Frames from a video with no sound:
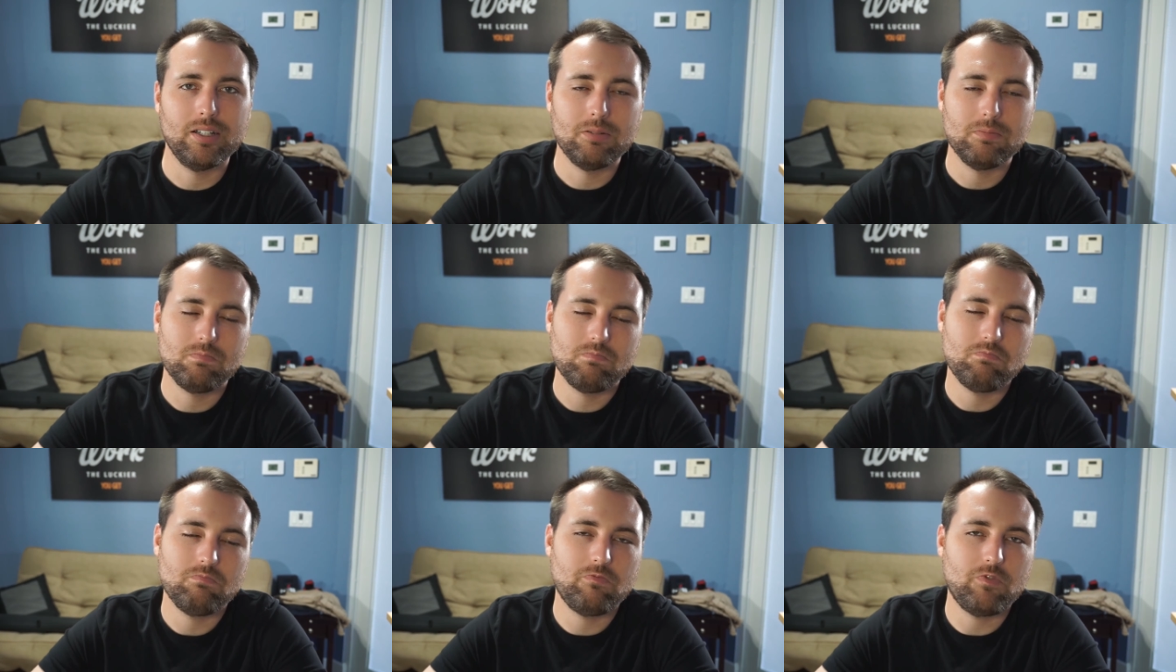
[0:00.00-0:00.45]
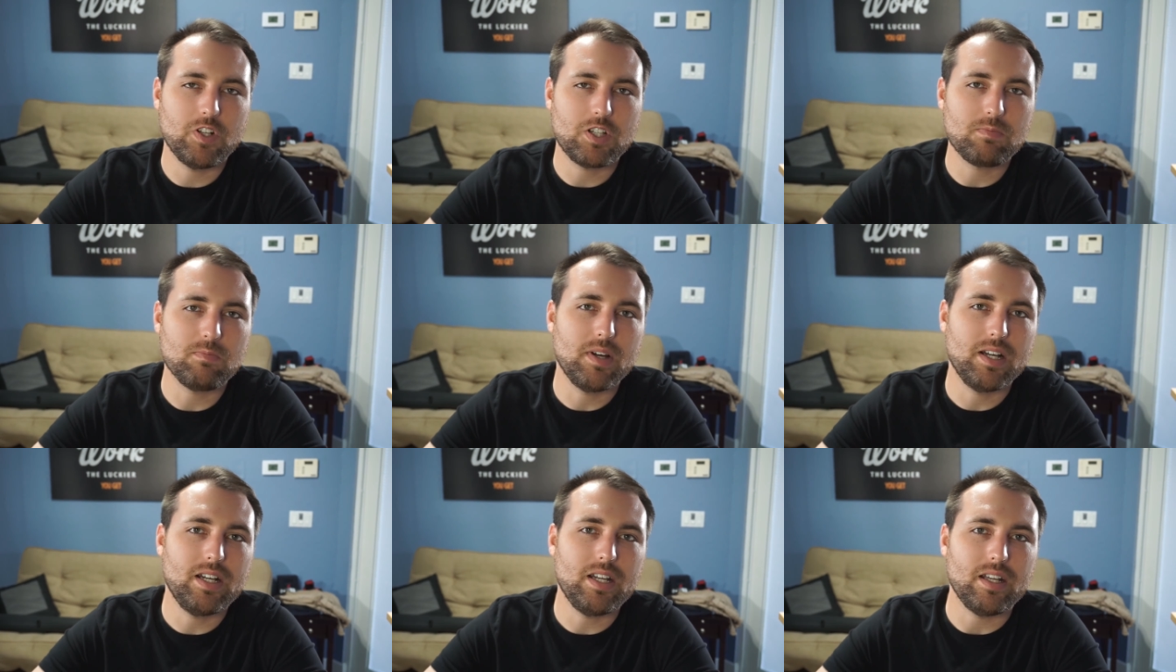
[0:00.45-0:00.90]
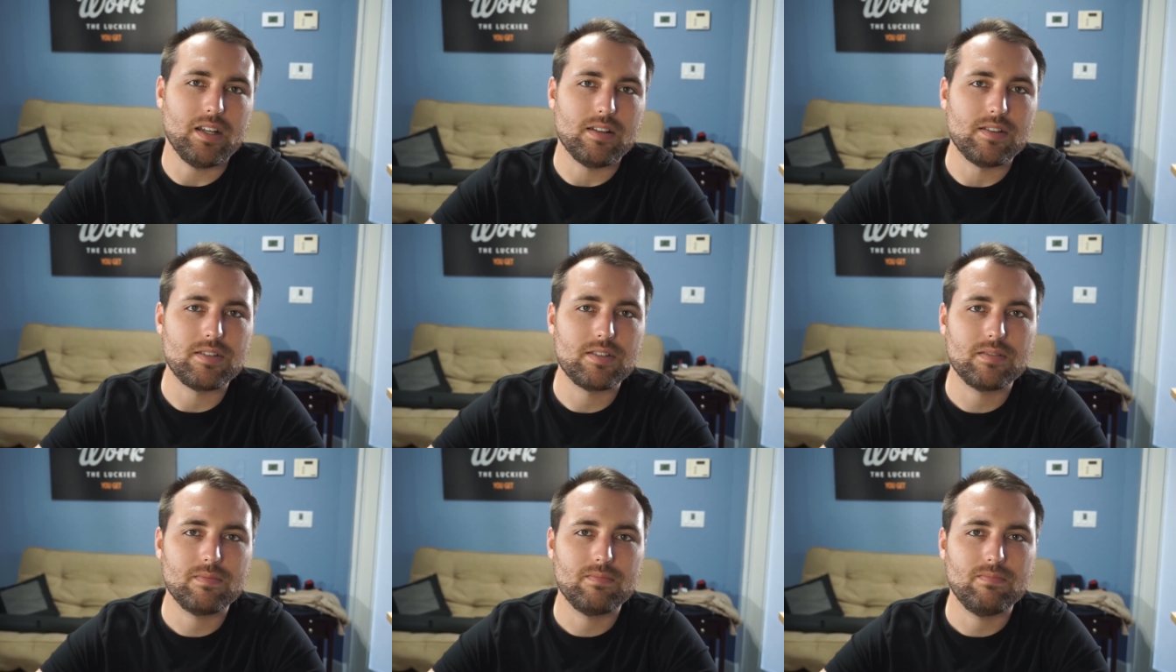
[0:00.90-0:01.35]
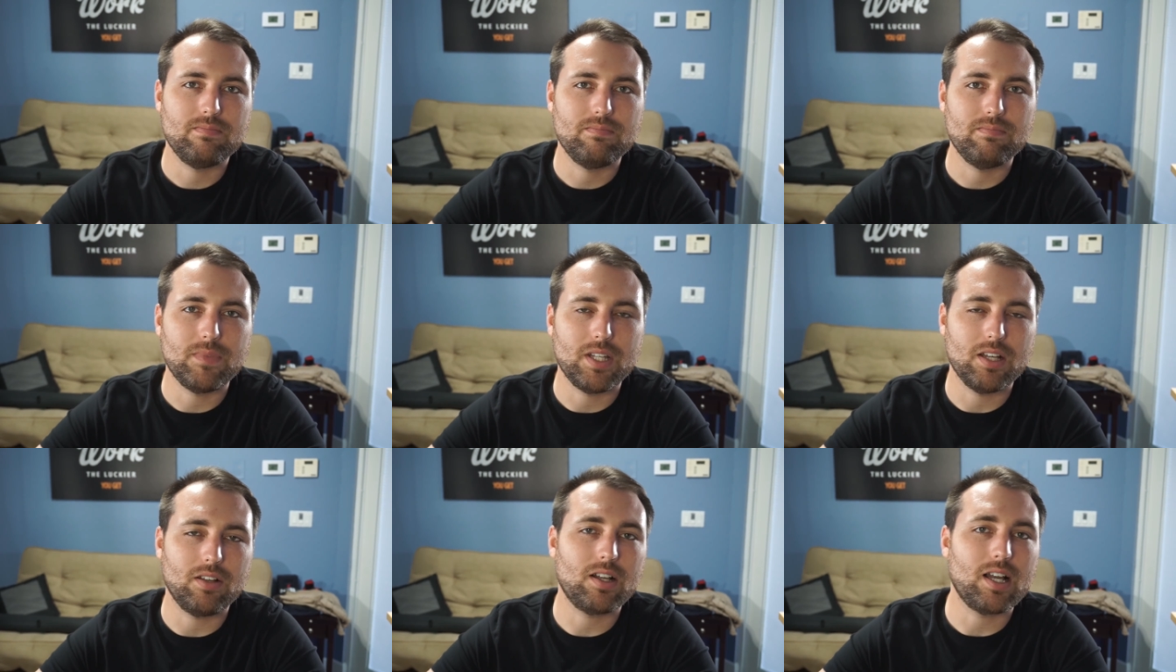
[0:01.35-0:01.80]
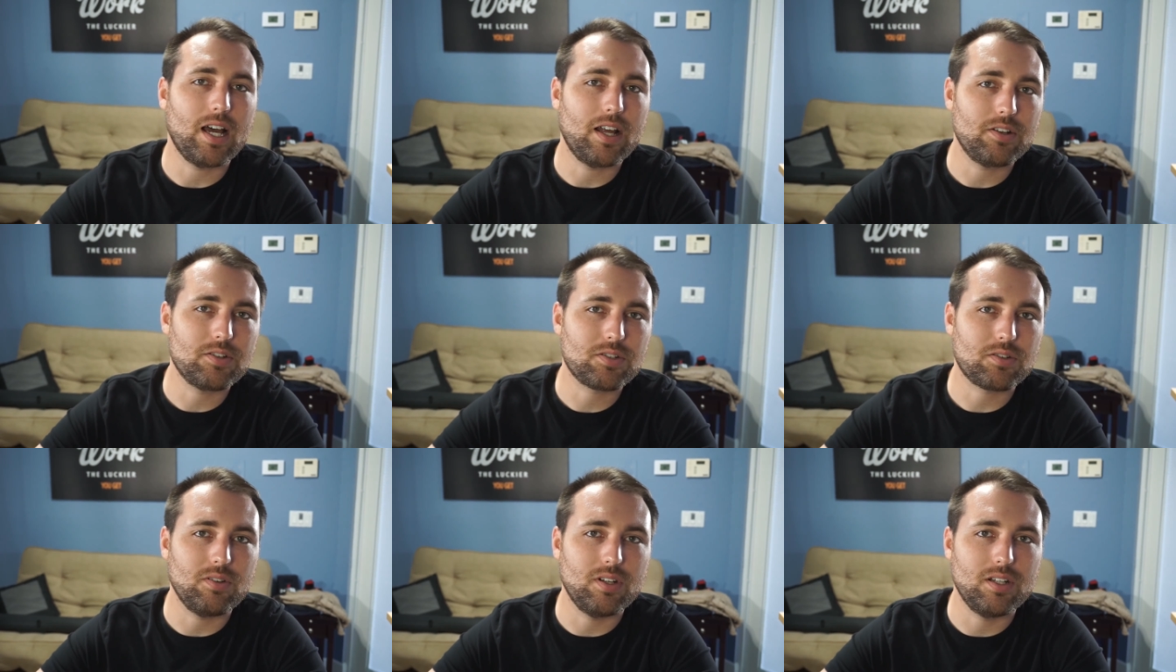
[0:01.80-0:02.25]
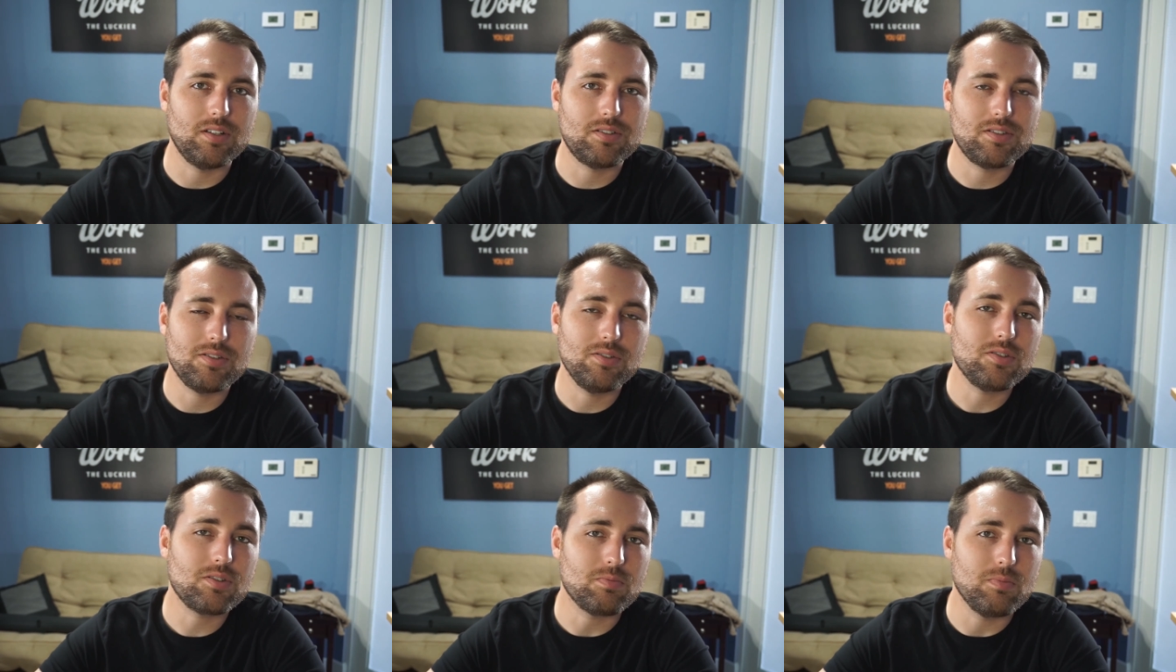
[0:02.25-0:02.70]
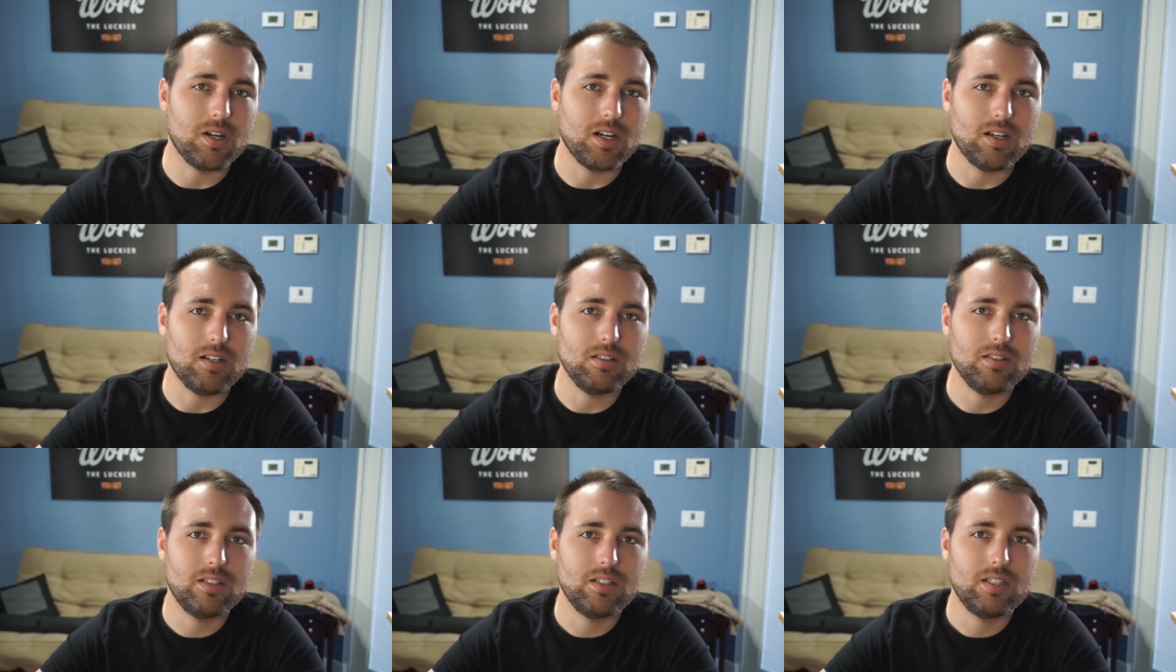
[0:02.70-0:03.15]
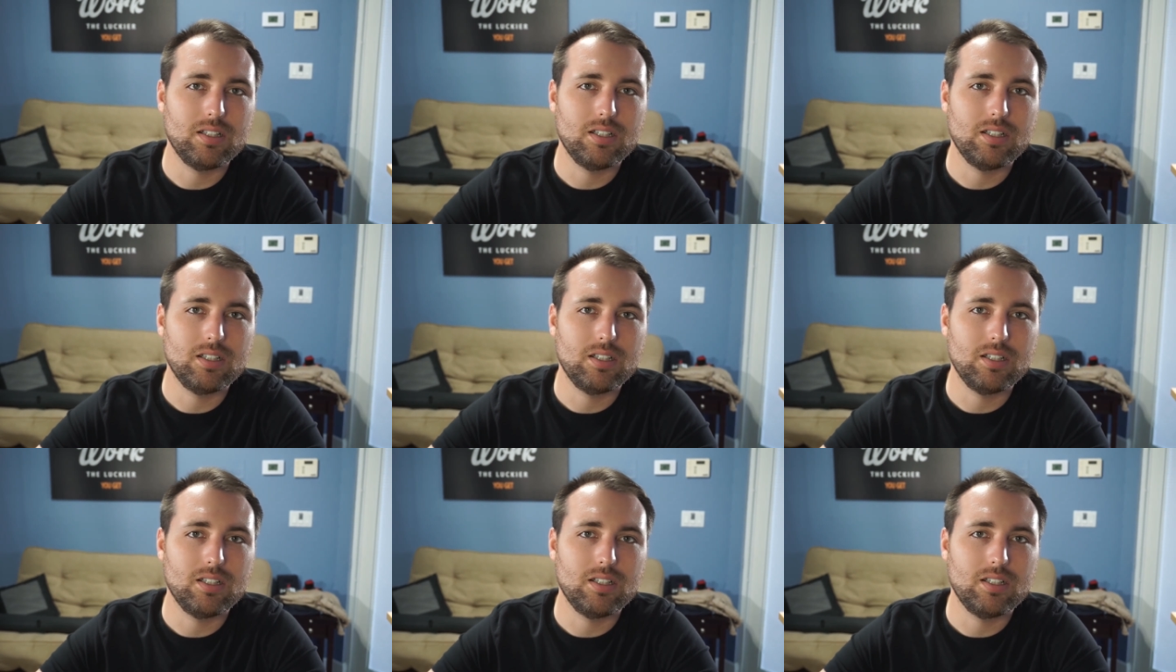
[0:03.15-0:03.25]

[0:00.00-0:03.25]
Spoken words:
Fits my needs. The Elgato screen's too small,